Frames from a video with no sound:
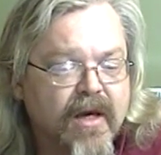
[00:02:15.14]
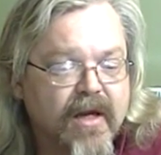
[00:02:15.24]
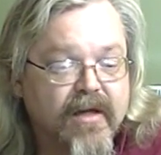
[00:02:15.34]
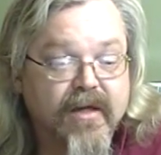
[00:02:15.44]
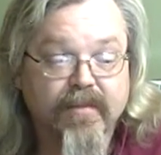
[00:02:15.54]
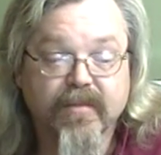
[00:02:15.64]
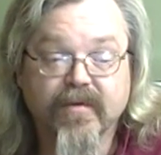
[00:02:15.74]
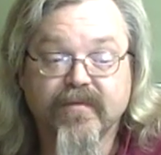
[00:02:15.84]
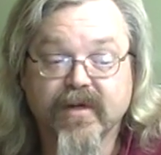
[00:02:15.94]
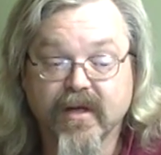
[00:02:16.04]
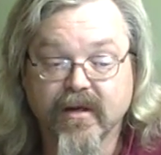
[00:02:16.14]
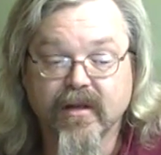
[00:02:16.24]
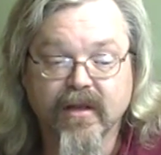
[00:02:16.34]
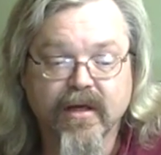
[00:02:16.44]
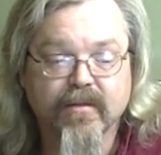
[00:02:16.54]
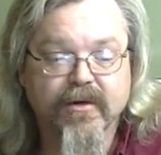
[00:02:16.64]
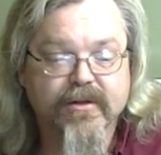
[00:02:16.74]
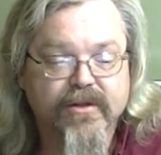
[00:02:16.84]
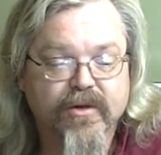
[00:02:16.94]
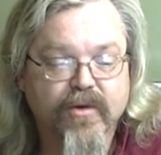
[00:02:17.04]
at a depth of 10
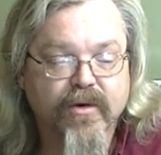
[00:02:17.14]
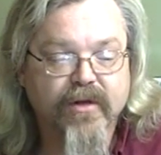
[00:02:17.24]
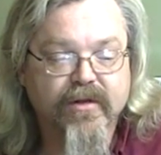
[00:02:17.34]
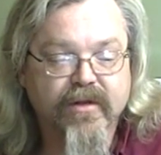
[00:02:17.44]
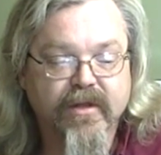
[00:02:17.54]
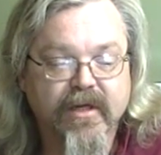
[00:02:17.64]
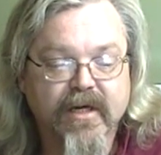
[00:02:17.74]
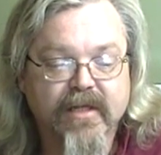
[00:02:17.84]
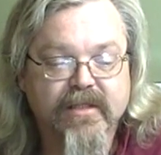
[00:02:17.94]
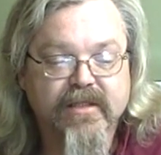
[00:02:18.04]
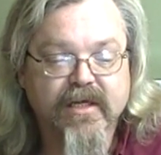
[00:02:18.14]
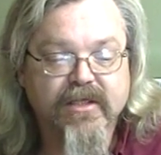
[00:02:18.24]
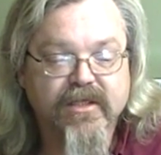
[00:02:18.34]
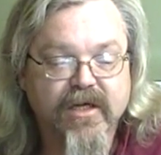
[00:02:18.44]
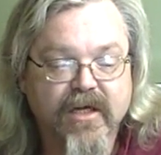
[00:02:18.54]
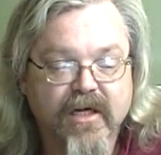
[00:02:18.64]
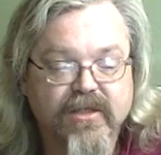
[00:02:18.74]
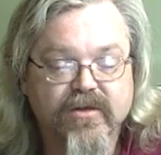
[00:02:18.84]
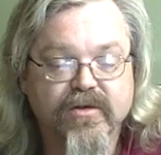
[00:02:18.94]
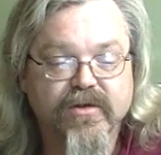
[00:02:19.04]
kilometers, according to the United States
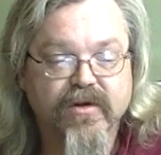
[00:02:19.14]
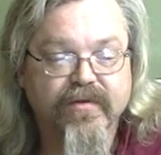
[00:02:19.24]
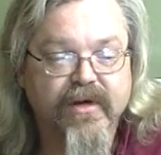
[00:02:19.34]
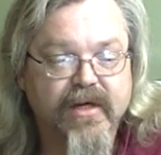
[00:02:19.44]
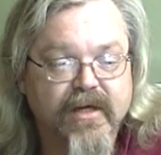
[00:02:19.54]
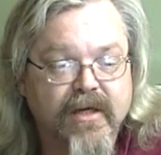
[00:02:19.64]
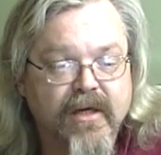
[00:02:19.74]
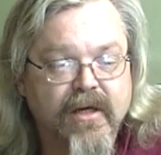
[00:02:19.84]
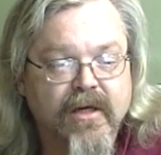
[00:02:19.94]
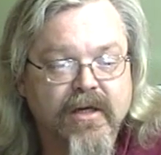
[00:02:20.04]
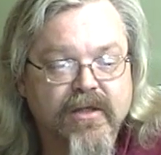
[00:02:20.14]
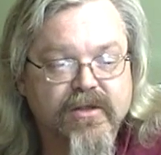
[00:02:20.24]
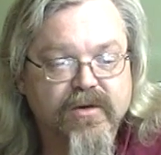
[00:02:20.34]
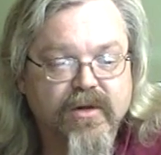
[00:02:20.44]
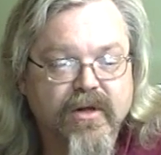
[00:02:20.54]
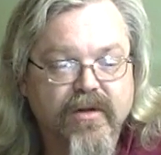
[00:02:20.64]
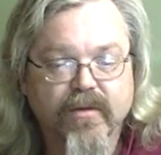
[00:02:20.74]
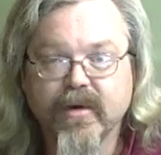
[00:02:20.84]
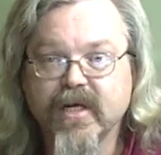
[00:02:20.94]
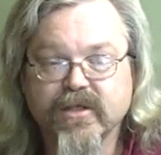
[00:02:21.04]
Geological Survey. So another
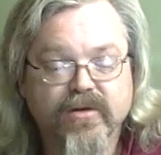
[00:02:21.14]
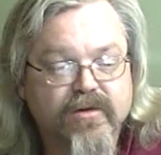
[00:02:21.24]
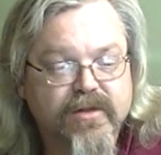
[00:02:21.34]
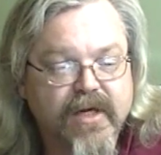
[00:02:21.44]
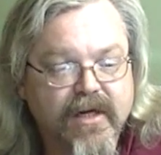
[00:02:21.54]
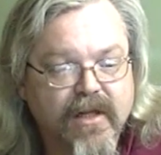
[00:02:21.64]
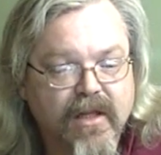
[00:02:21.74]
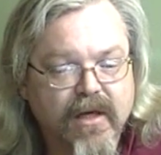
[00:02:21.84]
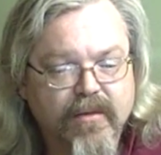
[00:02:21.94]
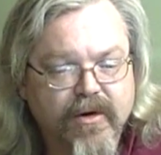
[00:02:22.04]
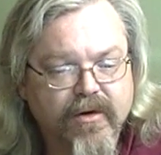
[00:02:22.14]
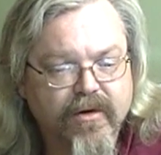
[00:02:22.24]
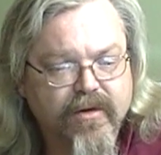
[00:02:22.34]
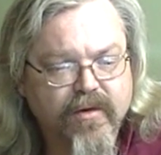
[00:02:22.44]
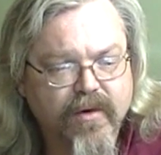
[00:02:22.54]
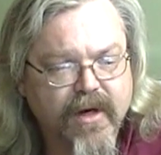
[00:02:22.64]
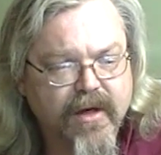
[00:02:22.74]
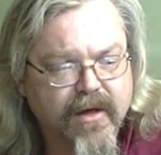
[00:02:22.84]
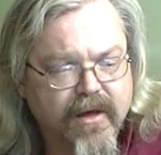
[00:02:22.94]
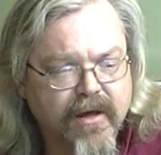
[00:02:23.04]
magical 10 kilometer
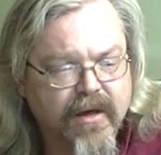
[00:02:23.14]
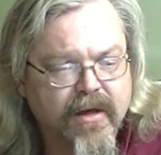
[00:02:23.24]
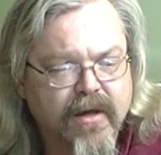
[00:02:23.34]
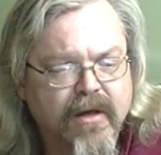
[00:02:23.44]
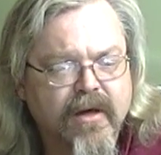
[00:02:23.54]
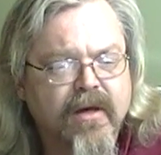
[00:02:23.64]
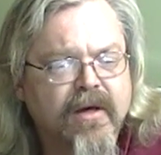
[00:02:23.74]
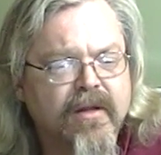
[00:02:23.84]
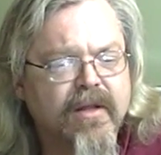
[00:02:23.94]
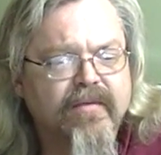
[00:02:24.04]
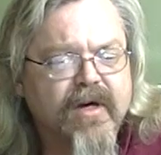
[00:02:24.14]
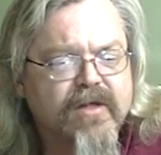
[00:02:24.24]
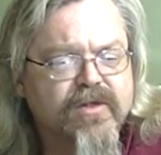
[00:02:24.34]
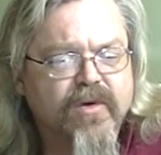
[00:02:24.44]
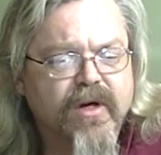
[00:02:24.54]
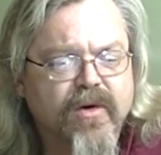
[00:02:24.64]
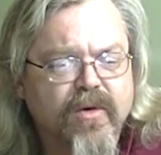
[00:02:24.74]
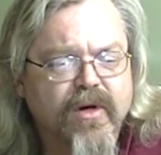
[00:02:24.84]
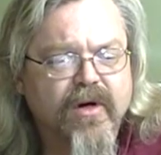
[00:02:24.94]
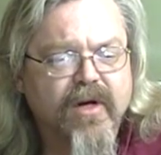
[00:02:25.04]
earthquake They've got a story
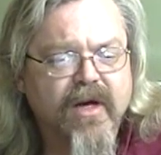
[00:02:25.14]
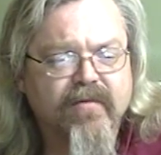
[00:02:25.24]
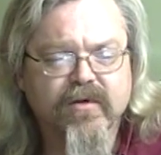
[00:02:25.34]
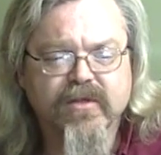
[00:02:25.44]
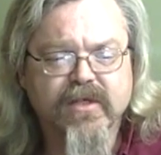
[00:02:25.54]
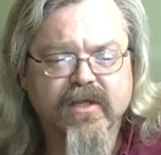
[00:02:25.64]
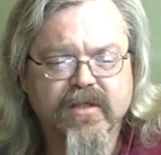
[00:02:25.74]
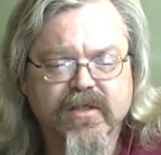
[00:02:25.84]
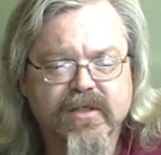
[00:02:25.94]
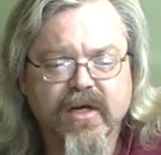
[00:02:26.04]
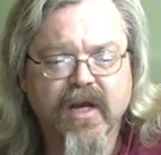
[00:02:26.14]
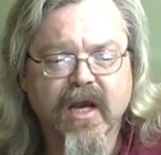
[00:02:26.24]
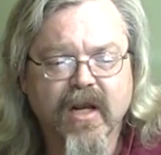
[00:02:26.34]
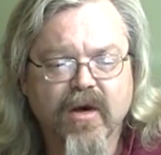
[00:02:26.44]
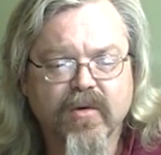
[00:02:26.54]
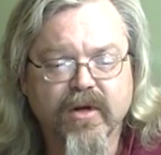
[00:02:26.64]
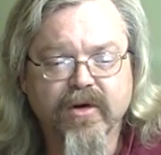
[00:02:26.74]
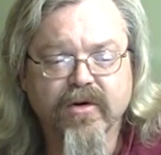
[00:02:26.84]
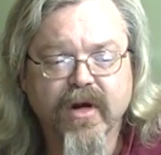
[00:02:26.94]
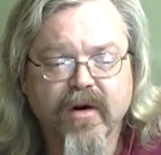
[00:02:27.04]
going on. Have you seen the sun halo in
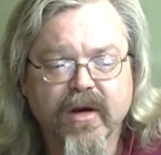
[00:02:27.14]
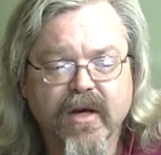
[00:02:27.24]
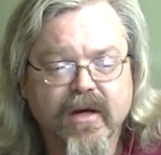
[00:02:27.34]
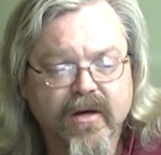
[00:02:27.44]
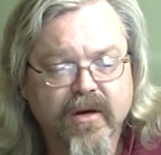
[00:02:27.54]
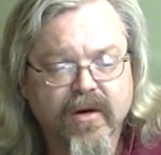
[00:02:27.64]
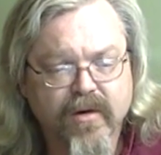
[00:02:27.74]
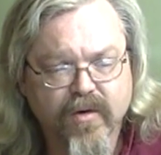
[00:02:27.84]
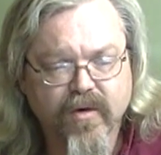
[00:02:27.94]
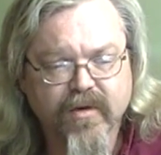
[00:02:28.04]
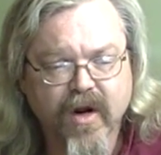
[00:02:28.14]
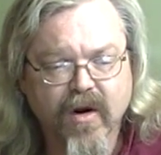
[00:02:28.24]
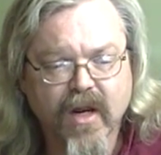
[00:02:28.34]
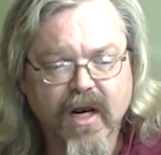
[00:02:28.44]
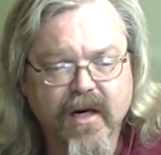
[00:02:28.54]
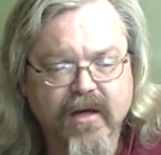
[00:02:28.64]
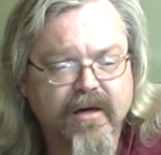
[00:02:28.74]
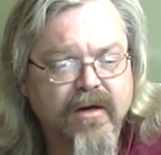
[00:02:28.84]
your area? North Carolina.